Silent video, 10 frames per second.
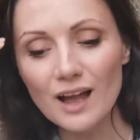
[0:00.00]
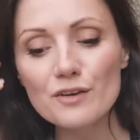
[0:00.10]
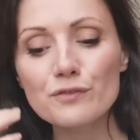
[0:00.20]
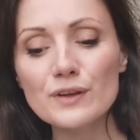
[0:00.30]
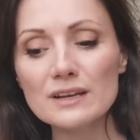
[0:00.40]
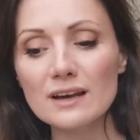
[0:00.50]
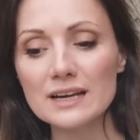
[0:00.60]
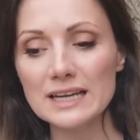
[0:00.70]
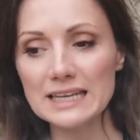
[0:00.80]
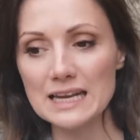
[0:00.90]
I feel
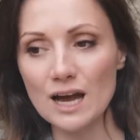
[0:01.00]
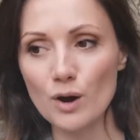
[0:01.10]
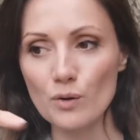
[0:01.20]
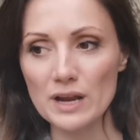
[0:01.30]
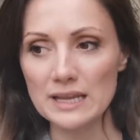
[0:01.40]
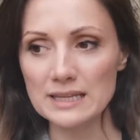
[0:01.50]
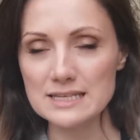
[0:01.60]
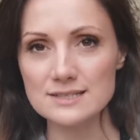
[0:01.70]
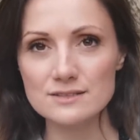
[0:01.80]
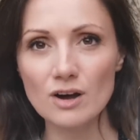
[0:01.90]
like now in
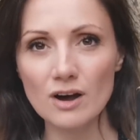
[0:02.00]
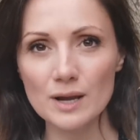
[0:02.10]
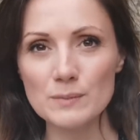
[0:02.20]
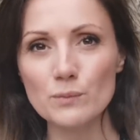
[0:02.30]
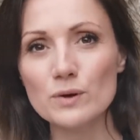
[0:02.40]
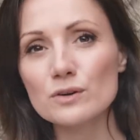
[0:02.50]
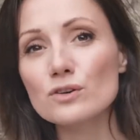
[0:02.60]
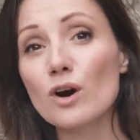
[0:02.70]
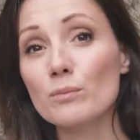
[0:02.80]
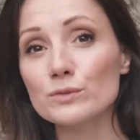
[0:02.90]
this time, and we're going
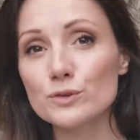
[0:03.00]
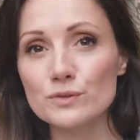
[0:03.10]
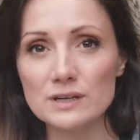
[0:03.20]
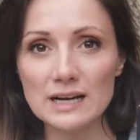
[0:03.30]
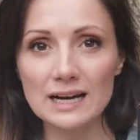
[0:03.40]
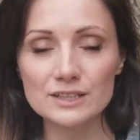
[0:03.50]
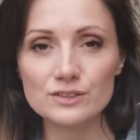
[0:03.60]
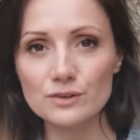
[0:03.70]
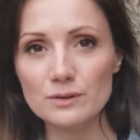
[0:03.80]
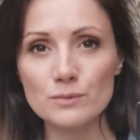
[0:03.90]
to come to
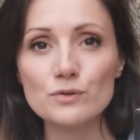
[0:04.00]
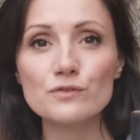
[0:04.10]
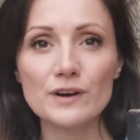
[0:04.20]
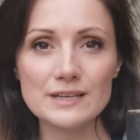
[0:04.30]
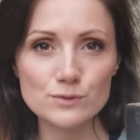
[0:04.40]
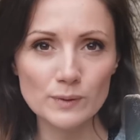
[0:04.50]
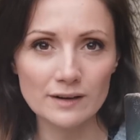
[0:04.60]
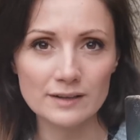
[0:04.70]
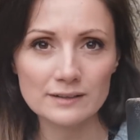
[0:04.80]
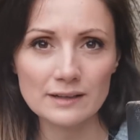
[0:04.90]
the moon phase we
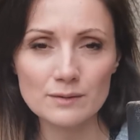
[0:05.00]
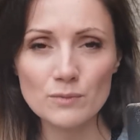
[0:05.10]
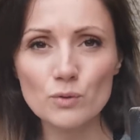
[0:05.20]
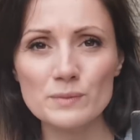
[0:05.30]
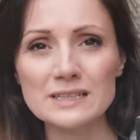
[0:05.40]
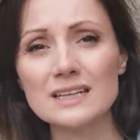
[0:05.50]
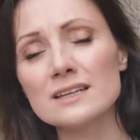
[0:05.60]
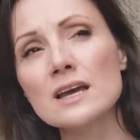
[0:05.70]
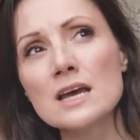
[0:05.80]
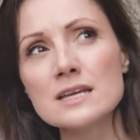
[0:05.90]
are in at the moment,
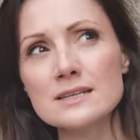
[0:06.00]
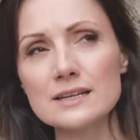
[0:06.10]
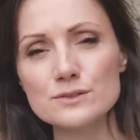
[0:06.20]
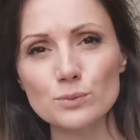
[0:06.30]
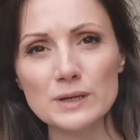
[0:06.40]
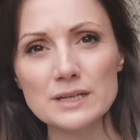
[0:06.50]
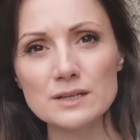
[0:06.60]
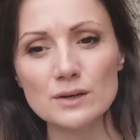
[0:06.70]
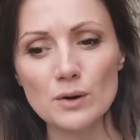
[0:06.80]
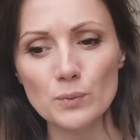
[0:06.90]
and next
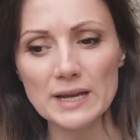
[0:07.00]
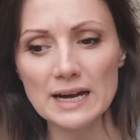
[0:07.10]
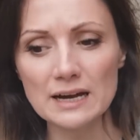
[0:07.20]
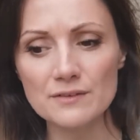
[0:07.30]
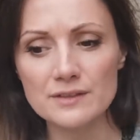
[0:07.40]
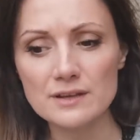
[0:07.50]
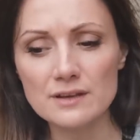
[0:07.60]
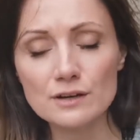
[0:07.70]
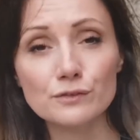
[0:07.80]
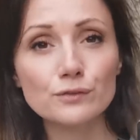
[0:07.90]
week we have
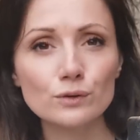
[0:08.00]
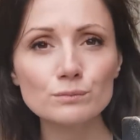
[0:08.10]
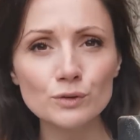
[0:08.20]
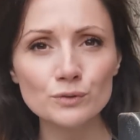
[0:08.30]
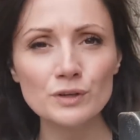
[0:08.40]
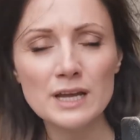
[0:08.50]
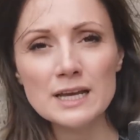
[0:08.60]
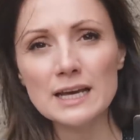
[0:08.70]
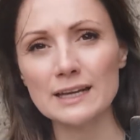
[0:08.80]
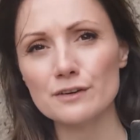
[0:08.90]
the full moon,
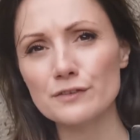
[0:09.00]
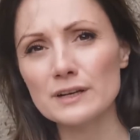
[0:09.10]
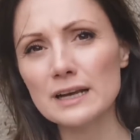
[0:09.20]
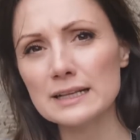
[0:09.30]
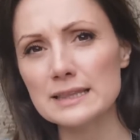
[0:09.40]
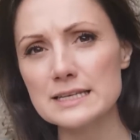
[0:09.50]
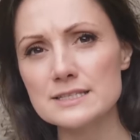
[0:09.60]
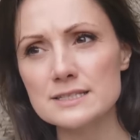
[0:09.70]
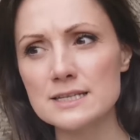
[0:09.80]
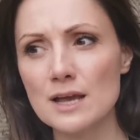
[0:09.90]
and I feel like
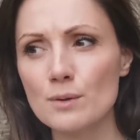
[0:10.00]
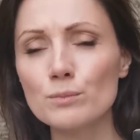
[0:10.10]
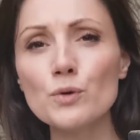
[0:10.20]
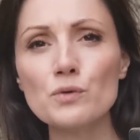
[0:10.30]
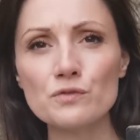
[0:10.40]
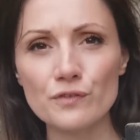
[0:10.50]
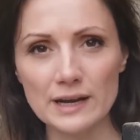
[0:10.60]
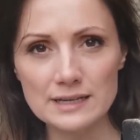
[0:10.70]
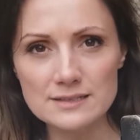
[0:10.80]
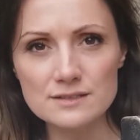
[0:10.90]
this moon
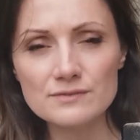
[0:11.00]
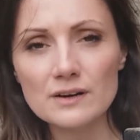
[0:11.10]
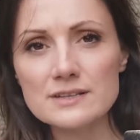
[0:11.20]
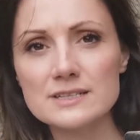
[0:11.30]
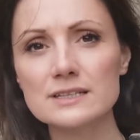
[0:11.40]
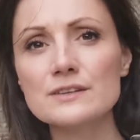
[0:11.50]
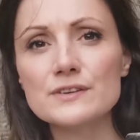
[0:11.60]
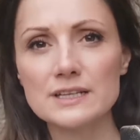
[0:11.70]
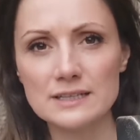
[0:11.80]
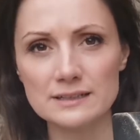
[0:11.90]
phase is very
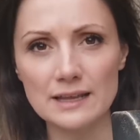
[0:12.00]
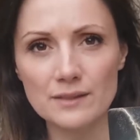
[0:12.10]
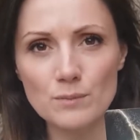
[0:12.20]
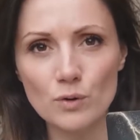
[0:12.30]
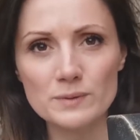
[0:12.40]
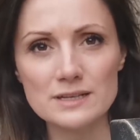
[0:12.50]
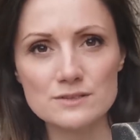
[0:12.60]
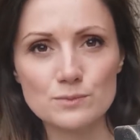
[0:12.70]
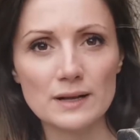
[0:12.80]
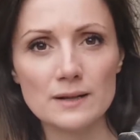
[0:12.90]
significant at the moment
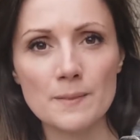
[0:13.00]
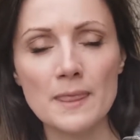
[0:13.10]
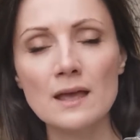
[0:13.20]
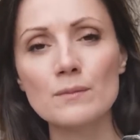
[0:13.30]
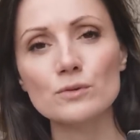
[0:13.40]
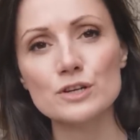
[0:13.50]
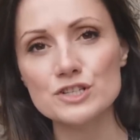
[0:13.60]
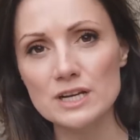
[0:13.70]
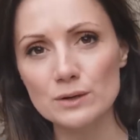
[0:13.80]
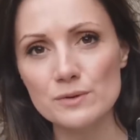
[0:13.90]
as well. I'm going to
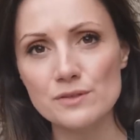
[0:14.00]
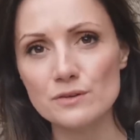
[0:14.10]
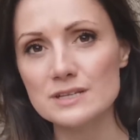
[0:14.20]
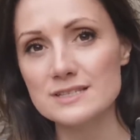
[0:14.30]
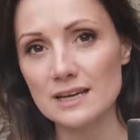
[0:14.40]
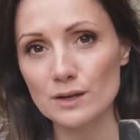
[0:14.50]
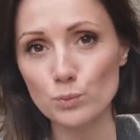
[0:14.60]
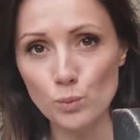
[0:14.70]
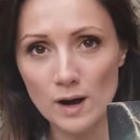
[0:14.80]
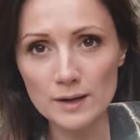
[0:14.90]
share with you in a
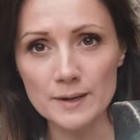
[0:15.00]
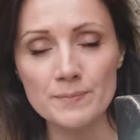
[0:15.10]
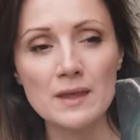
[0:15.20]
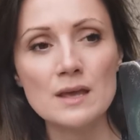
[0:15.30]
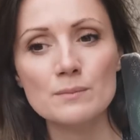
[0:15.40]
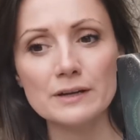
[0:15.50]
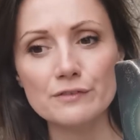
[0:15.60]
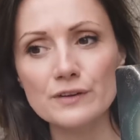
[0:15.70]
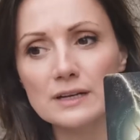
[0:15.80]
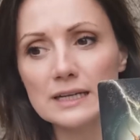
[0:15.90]
second why, but I
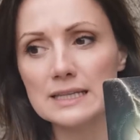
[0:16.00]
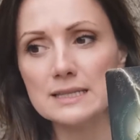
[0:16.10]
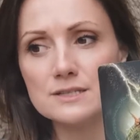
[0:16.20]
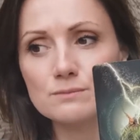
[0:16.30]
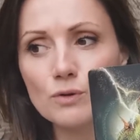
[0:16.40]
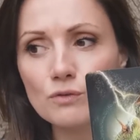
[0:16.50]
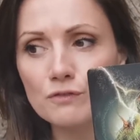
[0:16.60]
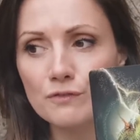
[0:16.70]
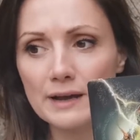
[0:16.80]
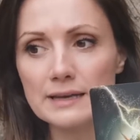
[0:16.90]
feel like in this moon
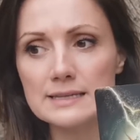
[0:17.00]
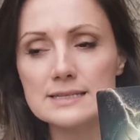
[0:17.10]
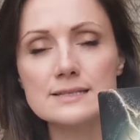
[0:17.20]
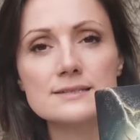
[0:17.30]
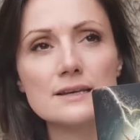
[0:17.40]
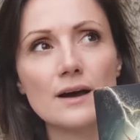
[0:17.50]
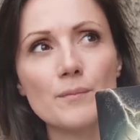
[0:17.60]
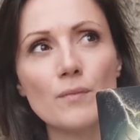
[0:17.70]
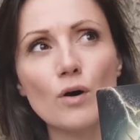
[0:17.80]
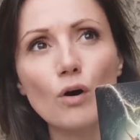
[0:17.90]
phase, it's
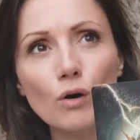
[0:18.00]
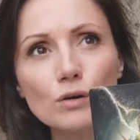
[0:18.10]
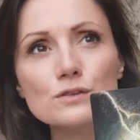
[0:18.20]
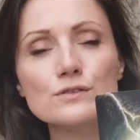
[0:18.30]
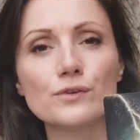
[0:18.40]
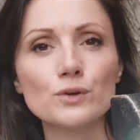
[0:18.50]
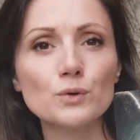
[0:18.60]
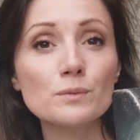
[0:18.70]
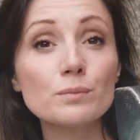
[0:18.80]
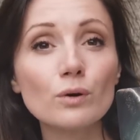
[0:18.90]
also for
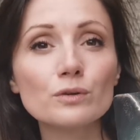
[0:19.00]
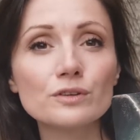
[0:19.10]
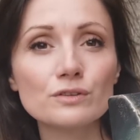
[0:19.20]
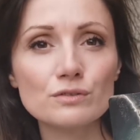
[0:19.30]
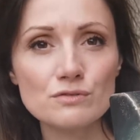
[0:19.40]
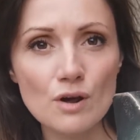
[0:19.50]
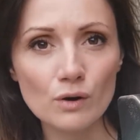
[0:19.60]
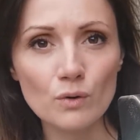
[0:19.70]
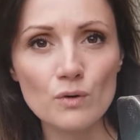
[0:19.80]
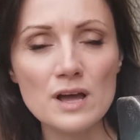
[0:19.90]
you important to
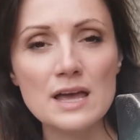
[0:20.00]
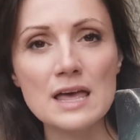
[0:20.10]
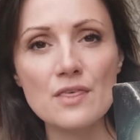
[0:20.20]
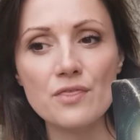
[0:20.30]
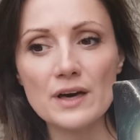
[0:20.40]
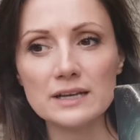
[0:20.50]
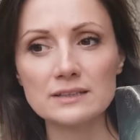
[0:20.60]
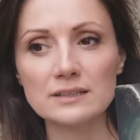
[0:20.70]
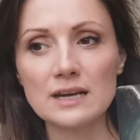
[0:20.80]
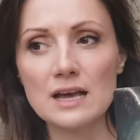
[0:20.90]
know
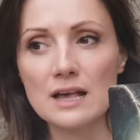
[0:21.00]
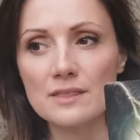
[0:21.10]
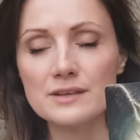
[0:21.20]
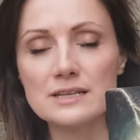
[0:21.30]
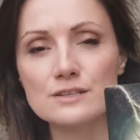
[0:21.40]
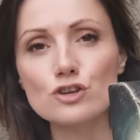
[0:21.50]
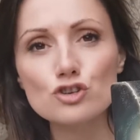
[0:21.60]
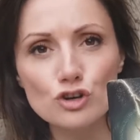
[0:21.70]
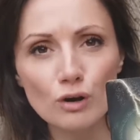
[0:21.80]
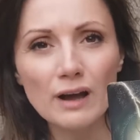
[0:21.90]
that these
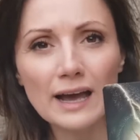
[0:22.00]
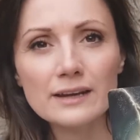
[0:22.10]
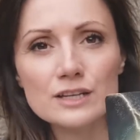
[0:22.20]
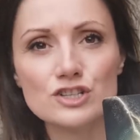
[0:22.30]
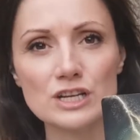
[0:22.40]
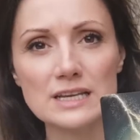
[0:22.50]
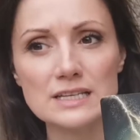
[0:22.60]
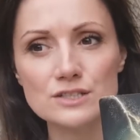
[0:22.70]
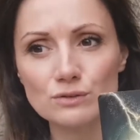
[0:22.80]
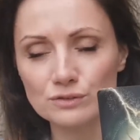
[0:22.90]
shock
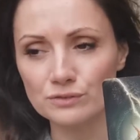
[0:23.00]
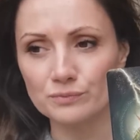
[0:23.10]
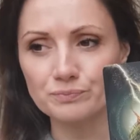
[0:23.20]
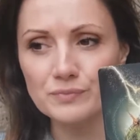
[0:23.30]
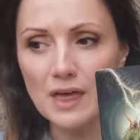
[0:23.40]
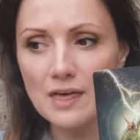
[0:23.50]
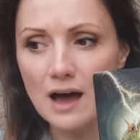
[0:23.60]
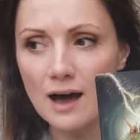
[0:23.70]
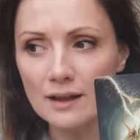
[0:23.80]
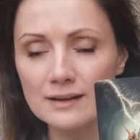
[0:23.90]
energies
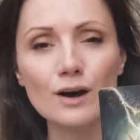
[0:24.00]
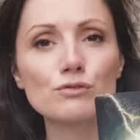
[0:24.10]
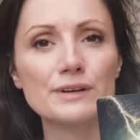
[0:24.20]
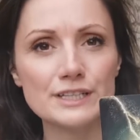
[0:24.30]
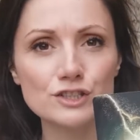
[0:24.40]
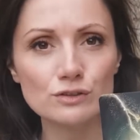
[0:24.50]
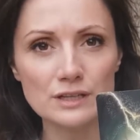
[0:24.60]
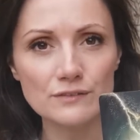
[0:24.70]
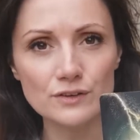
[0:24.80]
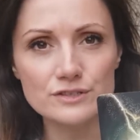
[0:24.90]
are now ready to
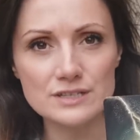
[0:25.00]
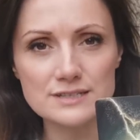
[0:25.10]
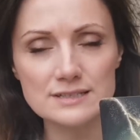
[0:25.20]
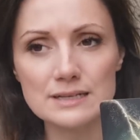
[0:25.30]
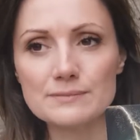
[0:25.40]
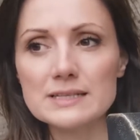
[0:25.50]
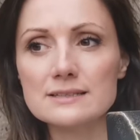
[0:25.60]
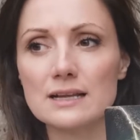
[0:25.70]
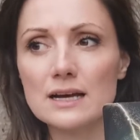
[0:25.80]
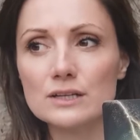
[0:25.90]
leave your system.
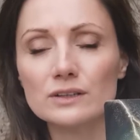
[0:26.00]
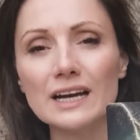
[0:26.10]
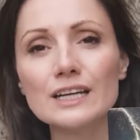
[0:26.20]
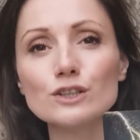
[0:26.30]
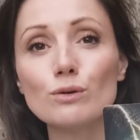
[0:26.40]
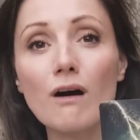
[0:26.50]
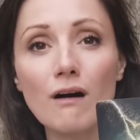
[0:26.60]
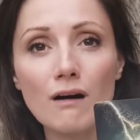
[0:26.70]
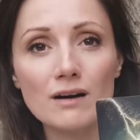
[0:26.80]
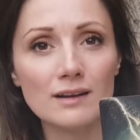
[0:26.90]
It's like, okay, you
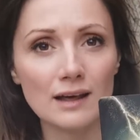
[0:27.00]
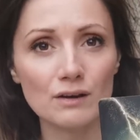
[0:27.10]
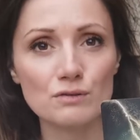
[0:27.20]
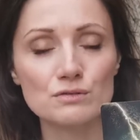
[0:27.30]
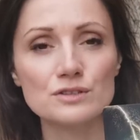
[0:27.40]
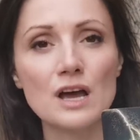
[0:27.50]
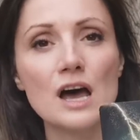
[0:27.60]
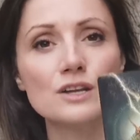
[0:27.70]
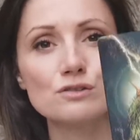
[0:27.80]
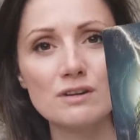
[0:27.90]
are allowed
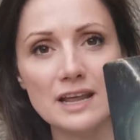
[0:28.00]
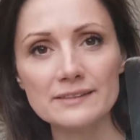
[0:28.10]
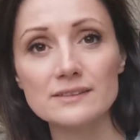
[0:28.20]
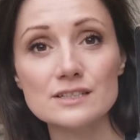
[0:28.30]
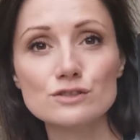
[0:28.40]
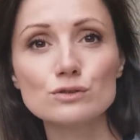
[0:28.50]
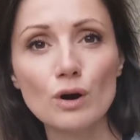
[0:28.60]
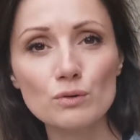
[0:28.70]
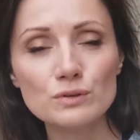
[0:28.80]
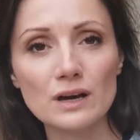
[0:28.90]
to let this
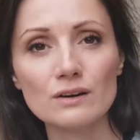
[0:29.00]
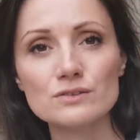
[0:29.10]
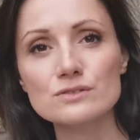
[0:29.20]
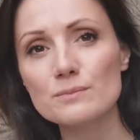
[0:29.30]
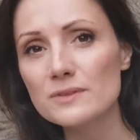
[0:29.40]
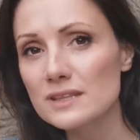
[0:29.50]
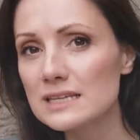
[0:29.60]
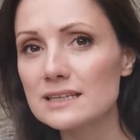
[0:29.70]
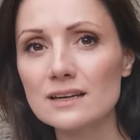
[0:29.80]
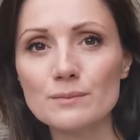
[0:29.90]
go now. Stop
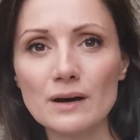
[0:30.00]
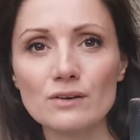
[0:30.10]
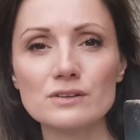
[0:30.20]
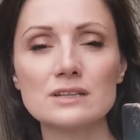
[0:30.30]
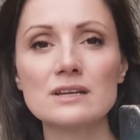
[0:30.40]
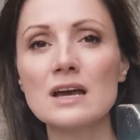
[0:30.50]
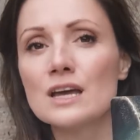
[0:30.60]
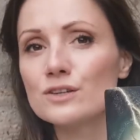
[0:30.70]
thinking about it.